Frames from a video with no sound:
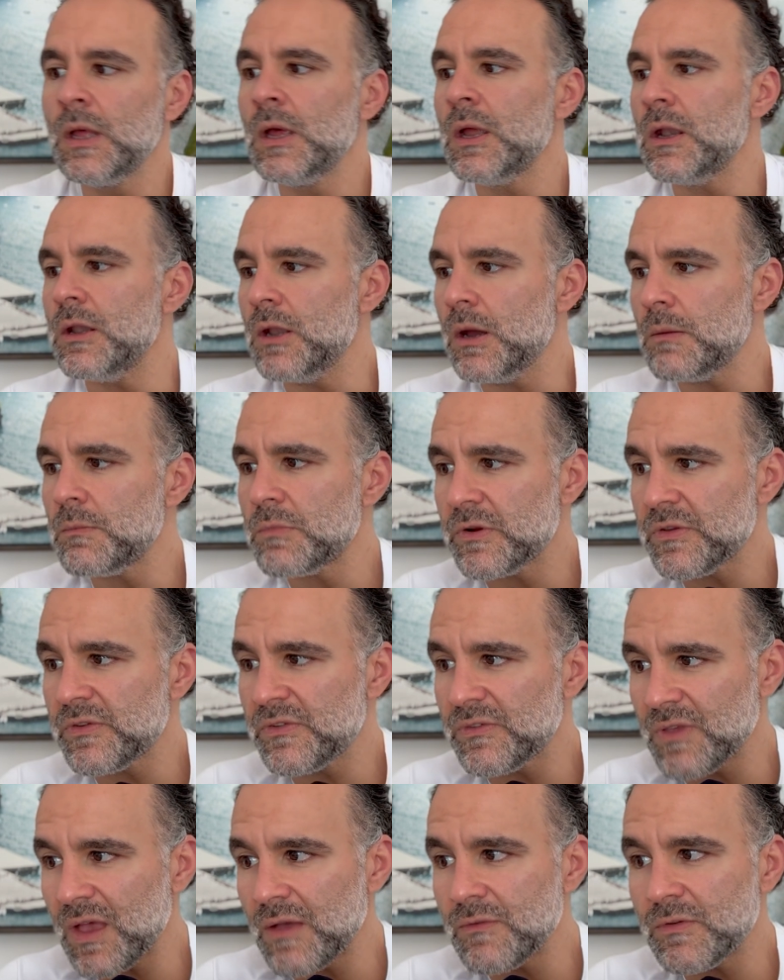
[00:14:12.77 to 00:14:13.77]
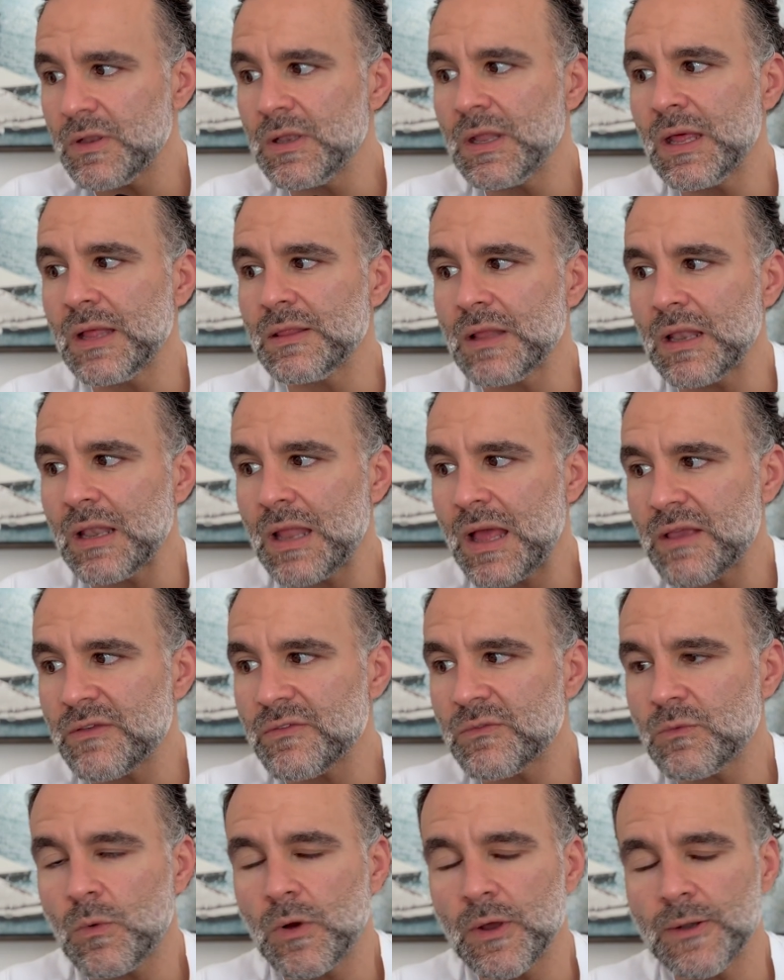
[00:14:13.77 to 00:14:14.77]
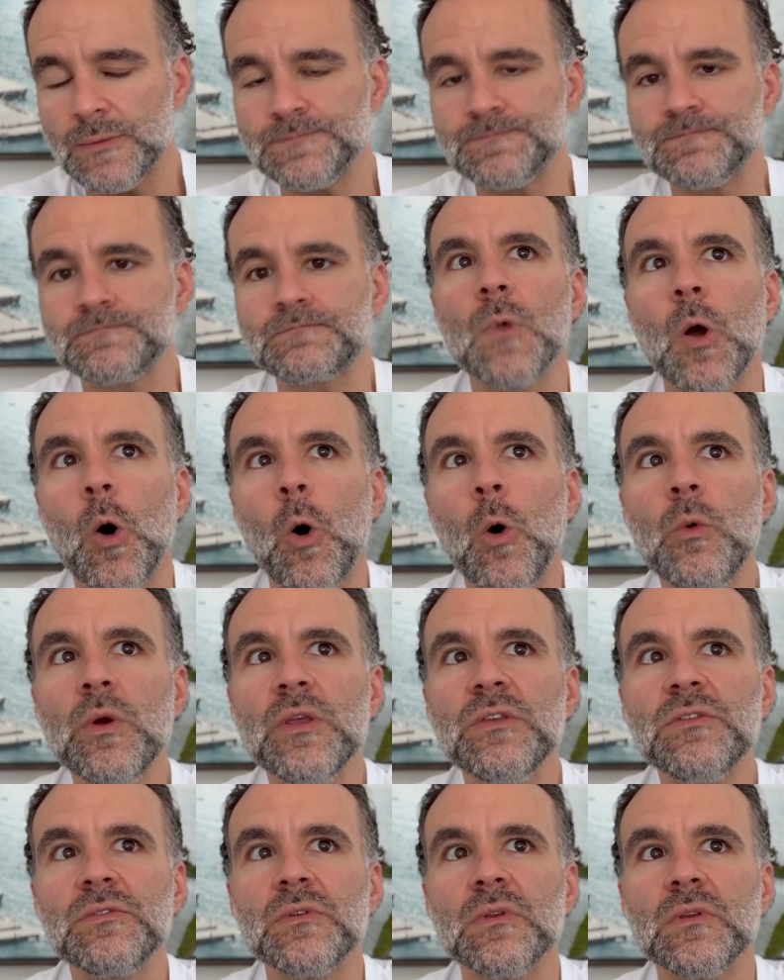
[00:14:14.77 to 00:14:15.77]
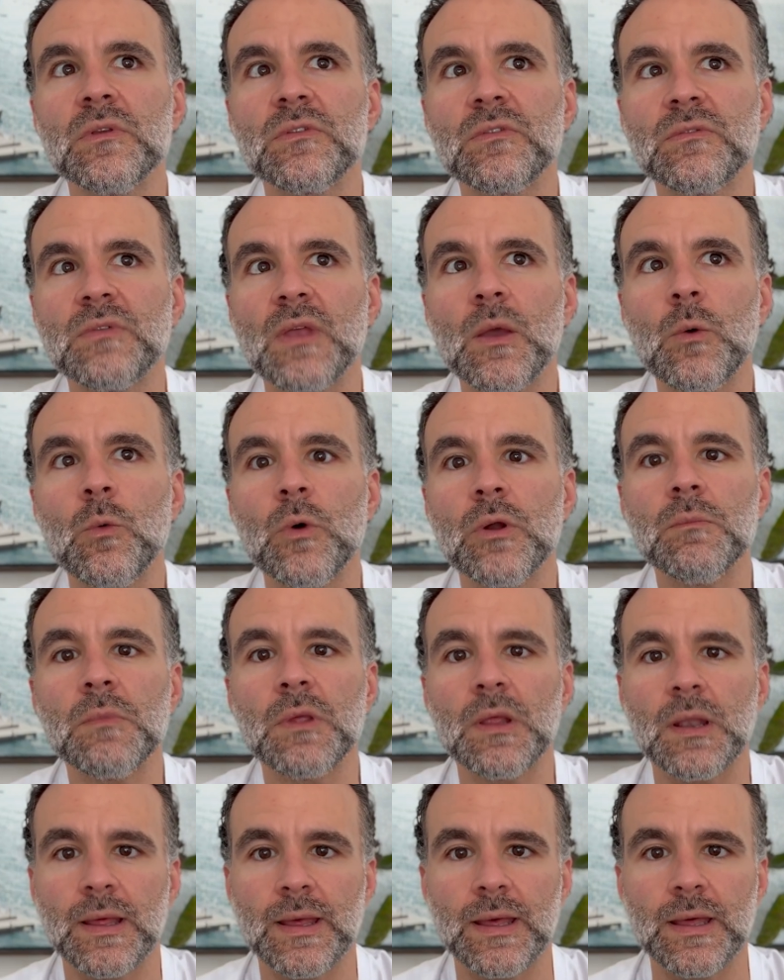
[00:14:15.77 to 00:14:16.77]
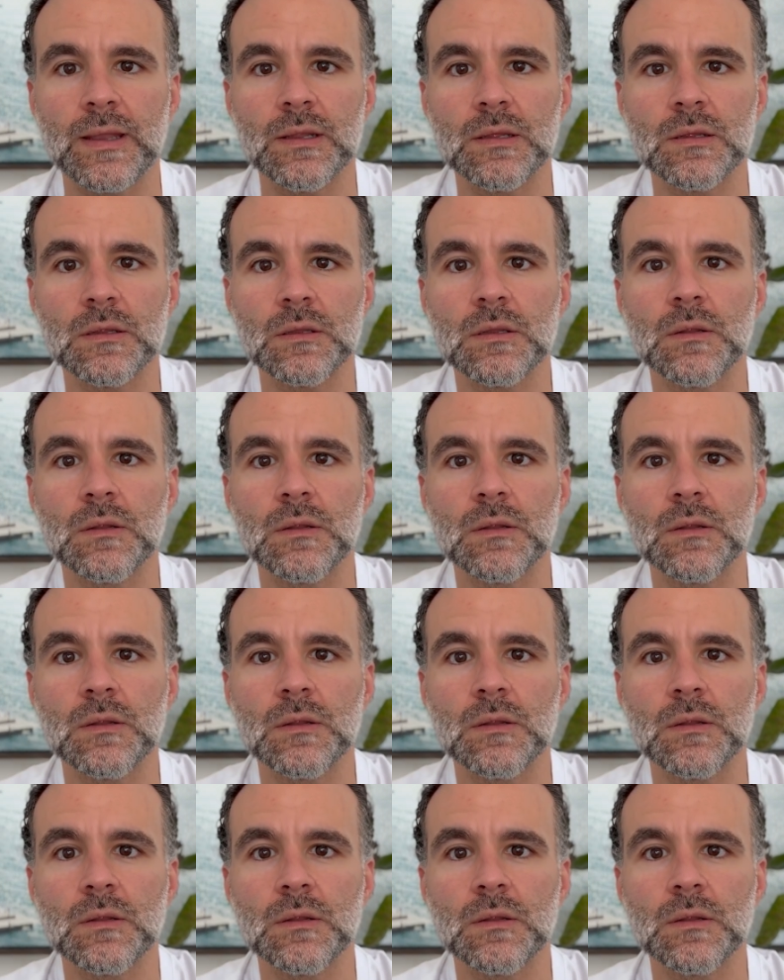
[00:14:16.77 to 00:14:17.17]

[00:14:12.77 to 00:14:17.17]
Number 7, and the last one, always stay one meal ahead.